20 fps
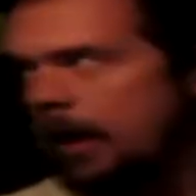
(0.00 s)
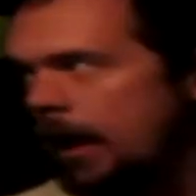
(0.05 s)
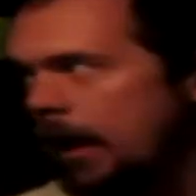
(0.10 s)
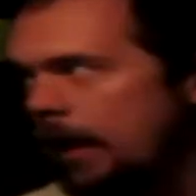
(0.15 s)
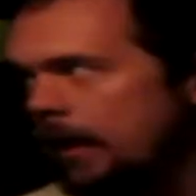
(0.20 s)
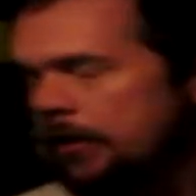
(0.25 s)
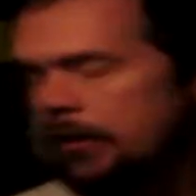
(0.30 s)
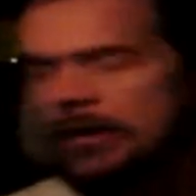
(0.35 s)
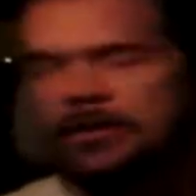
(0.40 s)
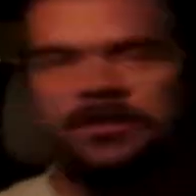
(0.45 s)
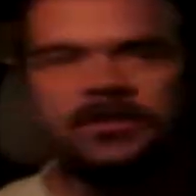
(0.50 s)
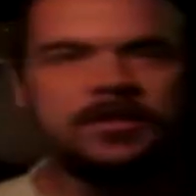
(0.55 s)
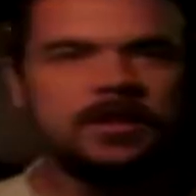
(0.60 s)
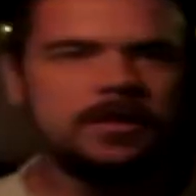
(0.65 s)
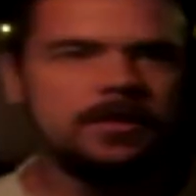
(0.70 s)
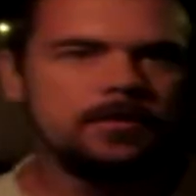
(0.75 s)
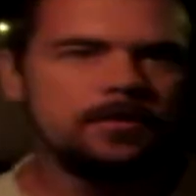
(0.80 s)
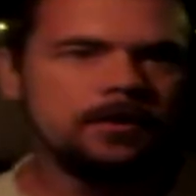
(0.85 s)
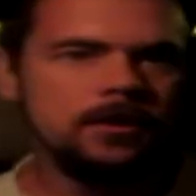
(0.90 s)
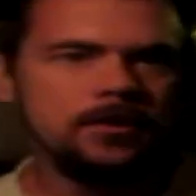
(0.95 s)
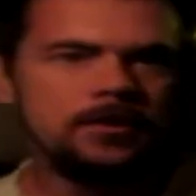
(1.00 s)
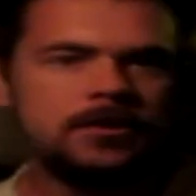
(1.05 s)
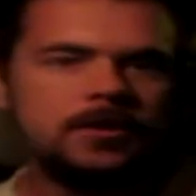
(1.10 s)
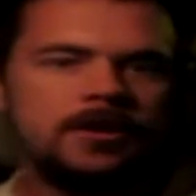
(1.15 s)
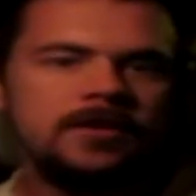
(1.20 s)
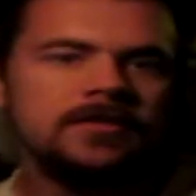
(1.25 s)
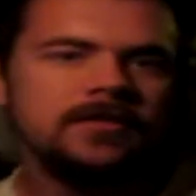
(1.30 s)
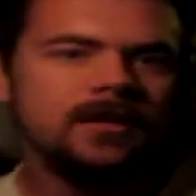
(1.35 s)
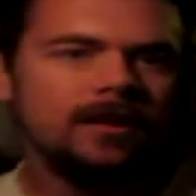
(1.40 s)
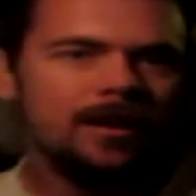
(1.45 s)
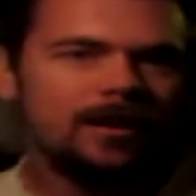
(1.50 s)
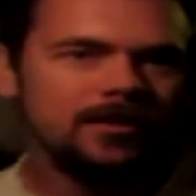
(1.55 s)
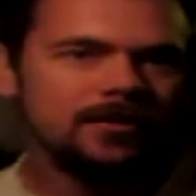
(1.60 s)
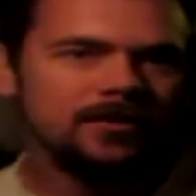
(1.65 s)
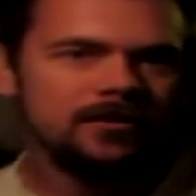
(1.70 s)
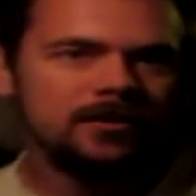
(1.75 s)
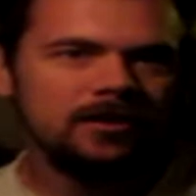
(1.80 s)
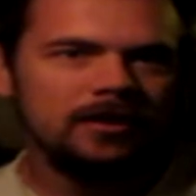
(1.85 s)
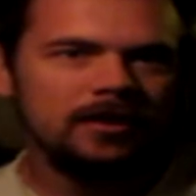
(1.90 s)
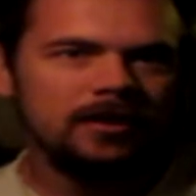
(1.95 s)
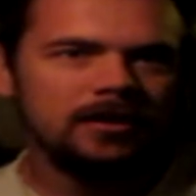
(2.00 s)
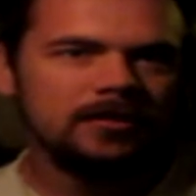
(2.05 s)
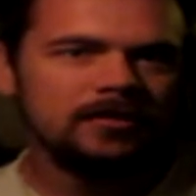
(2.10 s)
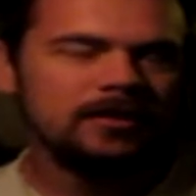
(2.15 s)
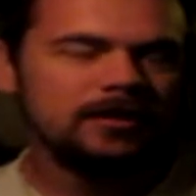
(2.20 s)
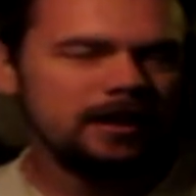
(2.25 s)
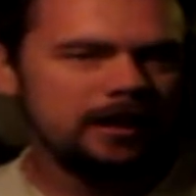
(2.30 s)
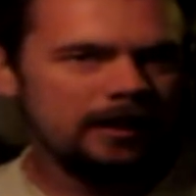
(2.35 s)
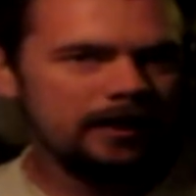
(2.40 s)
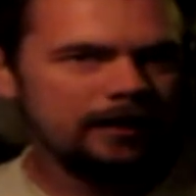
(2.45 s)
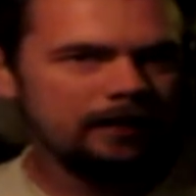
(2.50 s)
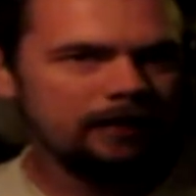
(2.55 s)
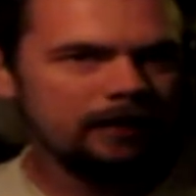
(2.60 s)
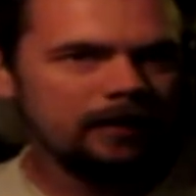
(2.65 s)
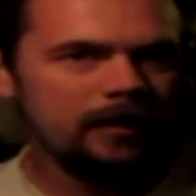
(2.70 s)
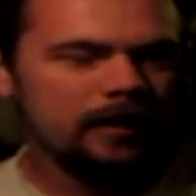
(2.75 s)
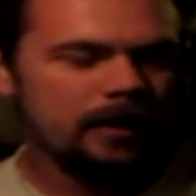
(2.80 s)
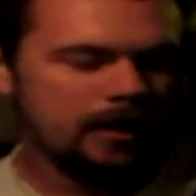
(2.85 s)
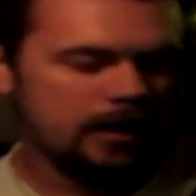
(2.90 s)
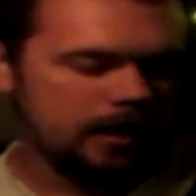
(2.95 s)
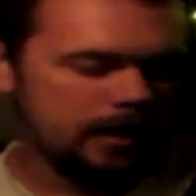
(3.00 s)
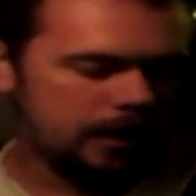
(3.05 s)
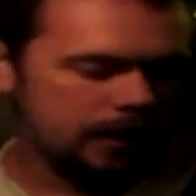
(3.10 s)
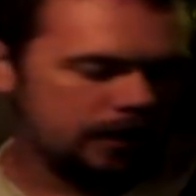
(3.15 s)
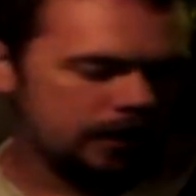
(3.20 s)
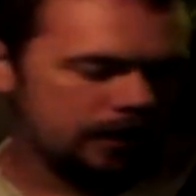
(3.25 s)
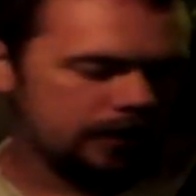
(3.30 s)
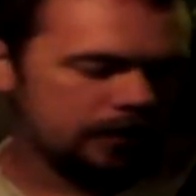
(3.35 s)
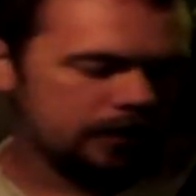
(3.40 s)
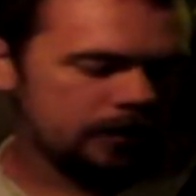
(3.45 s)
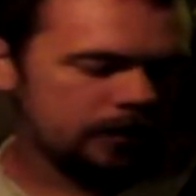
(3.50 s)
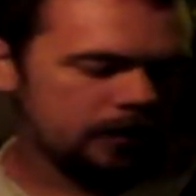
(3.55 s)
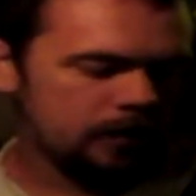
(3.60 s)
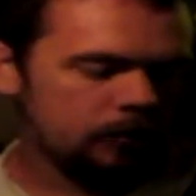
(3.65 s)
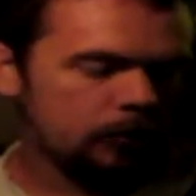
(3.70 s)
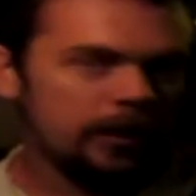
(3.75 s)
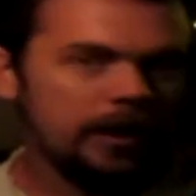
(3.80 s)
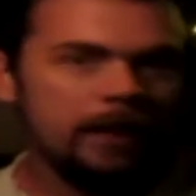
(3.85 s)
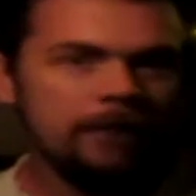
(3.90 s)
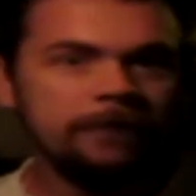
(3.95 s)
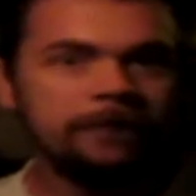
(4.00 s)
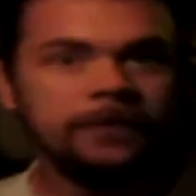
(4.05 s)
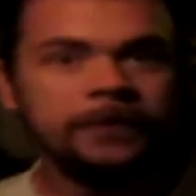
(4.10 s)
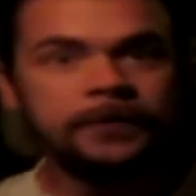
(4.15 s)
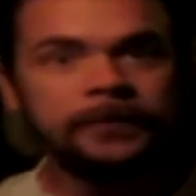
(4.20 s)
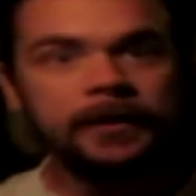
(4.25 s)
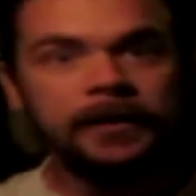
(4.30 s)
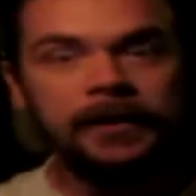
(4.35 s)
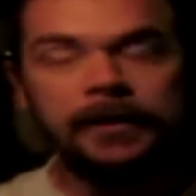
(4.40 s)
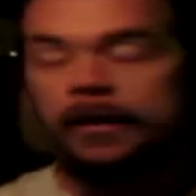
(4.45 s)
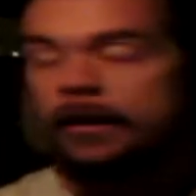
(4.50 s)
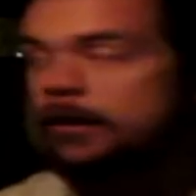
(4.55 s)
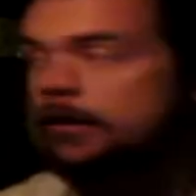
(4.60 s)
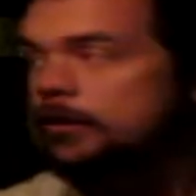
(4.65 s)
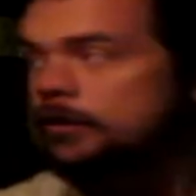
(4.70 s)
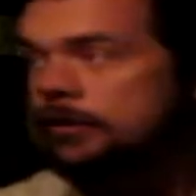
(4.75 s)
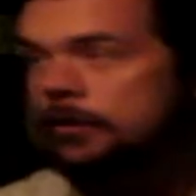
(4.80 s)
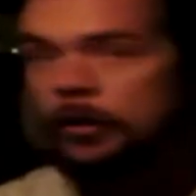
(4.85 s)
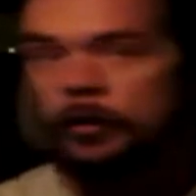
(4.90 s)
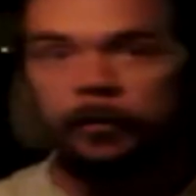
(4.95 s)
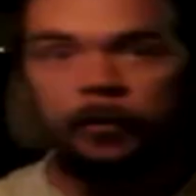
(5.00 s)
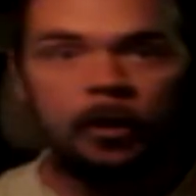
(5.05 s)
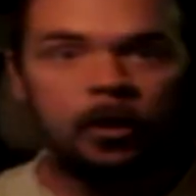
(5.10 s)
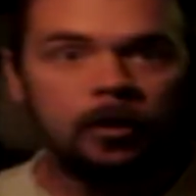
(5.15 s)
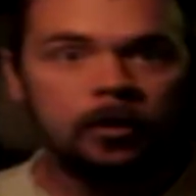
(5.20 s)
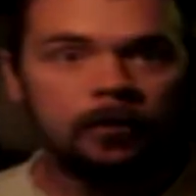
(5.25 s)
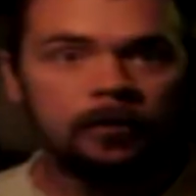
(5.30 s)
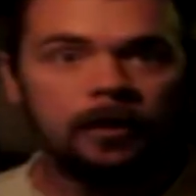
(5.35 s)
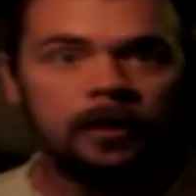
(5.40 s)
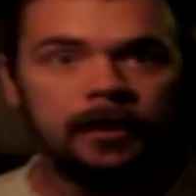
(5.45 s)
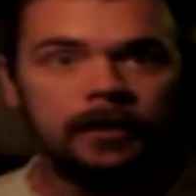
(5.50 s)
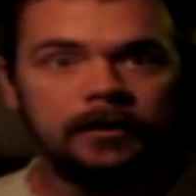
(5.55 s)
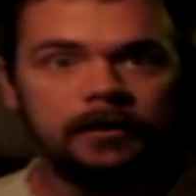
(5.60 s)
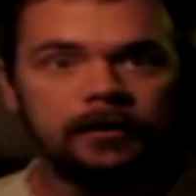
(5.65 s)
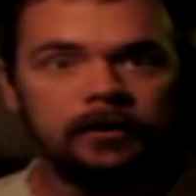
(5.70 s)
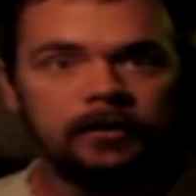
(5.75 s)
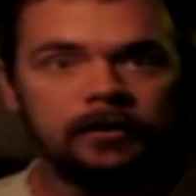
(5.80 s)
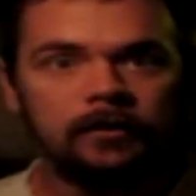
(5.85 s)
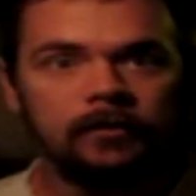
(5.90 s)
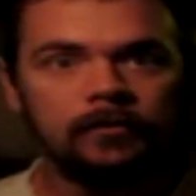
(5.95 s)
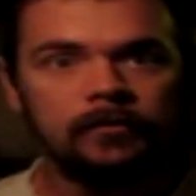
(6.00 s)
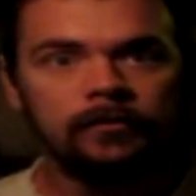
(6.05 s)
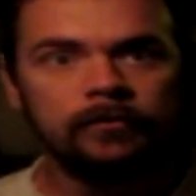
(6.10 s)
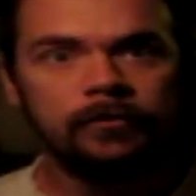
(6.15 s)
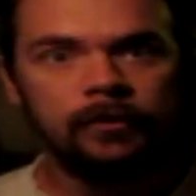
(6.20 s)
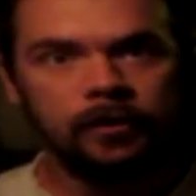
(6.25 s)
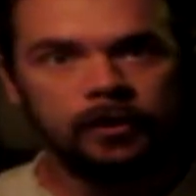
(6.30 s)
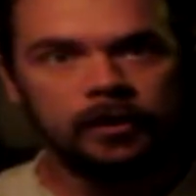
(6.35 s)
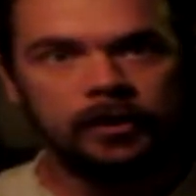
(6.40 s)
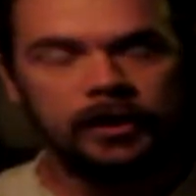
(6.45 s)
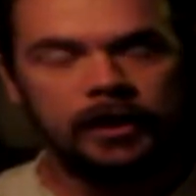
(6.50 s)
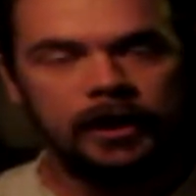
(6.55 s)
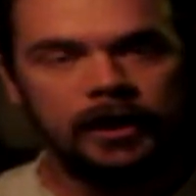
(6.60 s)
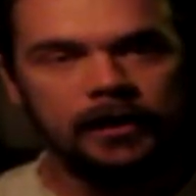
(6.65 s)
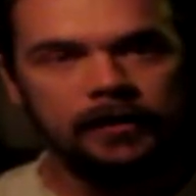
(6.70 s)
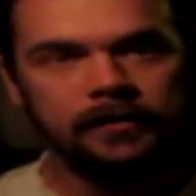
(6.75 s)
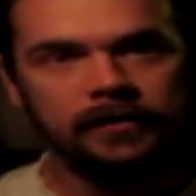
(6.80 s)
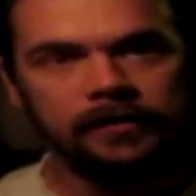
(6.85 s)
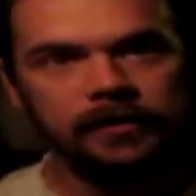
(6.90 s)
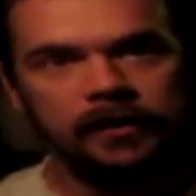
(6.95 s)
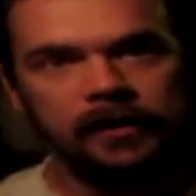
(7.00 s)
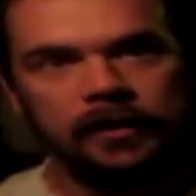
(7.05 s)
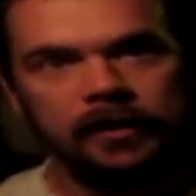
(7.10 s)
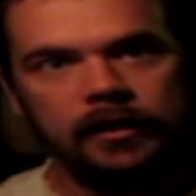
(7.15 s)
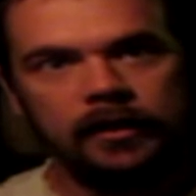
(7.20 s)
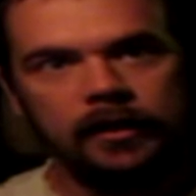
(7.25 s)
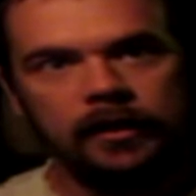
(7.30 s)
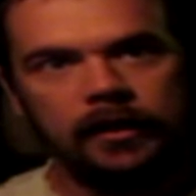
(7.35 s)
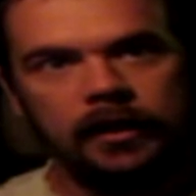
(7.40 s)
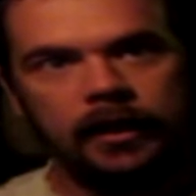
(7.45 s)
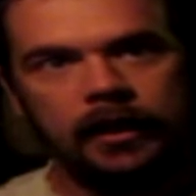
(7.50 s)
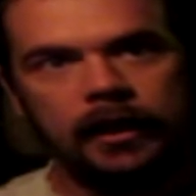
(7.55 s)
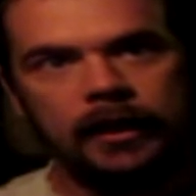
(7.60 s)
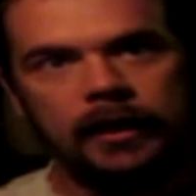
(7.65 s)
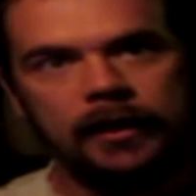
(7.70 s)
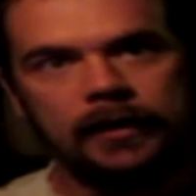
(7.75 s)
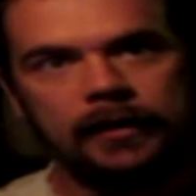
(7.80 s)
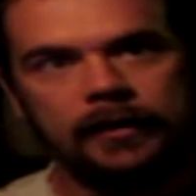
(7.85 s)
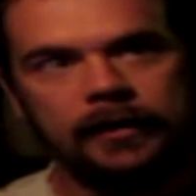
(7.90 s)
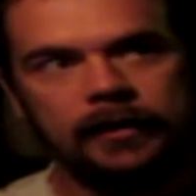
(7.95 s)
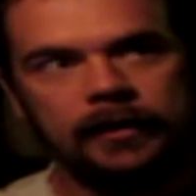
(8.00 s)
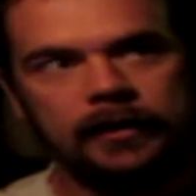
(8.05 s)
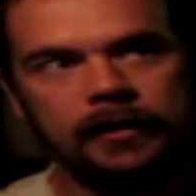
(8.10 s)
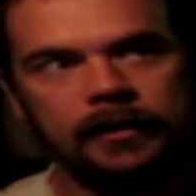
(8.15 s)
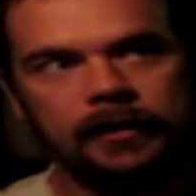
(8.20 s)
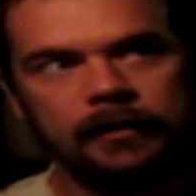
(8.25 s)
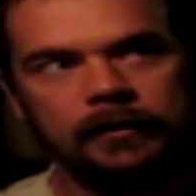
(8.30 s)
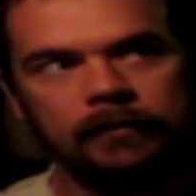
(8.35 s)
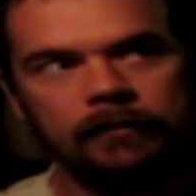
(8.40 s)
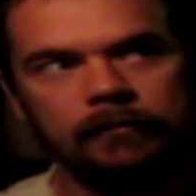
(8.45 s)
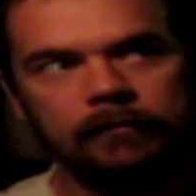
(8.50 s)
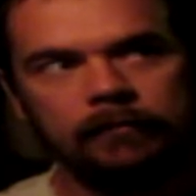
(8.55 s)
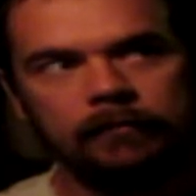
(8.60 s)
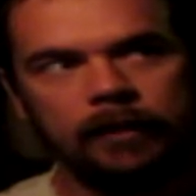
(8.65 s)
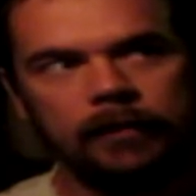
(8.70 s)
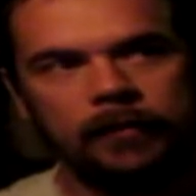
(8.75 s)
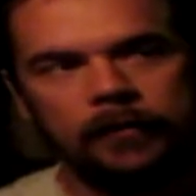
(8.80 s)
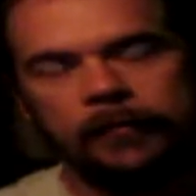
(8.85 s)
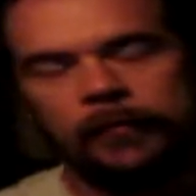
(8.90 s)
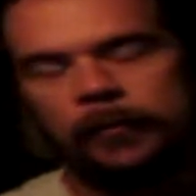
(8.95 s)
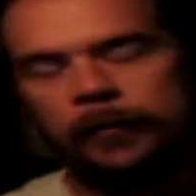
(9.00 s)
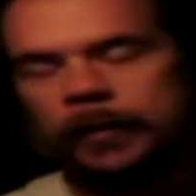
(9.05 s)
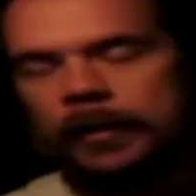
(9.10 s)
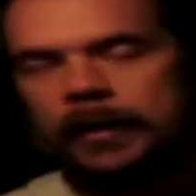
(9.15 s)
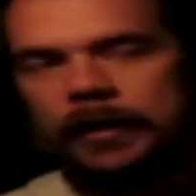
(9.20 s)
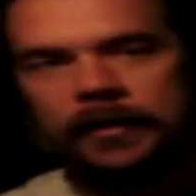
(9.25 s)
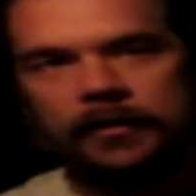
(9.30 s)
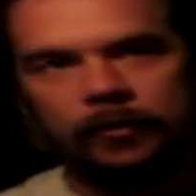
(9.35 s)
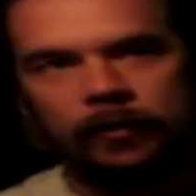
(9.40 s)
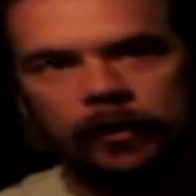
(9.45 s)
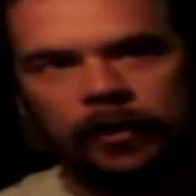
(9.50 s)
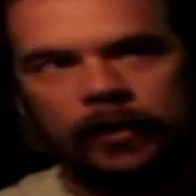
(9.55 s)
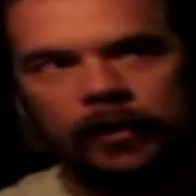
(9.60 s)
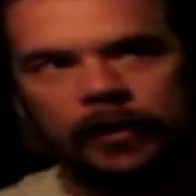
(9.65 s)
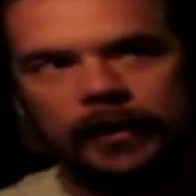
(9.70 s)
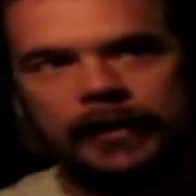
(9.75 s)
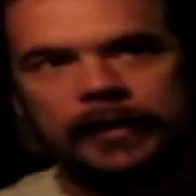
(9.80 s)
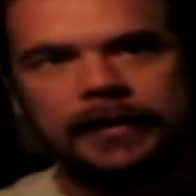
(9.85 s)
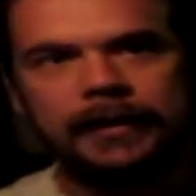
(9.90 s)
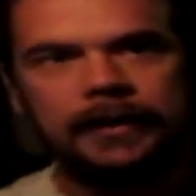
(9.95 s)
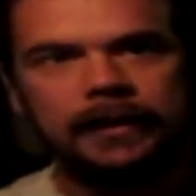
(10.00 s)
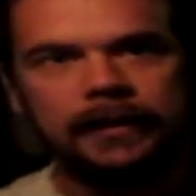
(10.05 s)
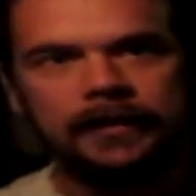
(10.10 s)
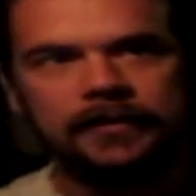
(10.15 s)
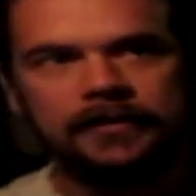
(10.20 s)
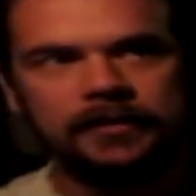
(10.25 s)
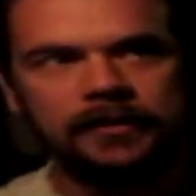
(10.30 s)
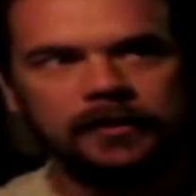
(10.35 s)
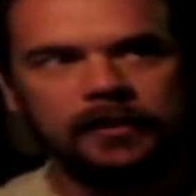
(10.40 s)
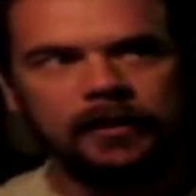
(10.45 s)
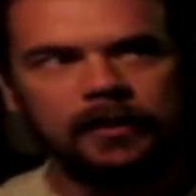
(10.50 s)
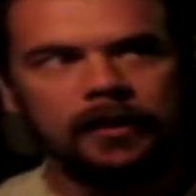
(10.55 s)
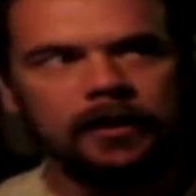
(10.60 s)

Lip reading: anyways, Gen 3 just launched today, and we got 50 new Pokemon for you guys, and I mean for me as well, I guess.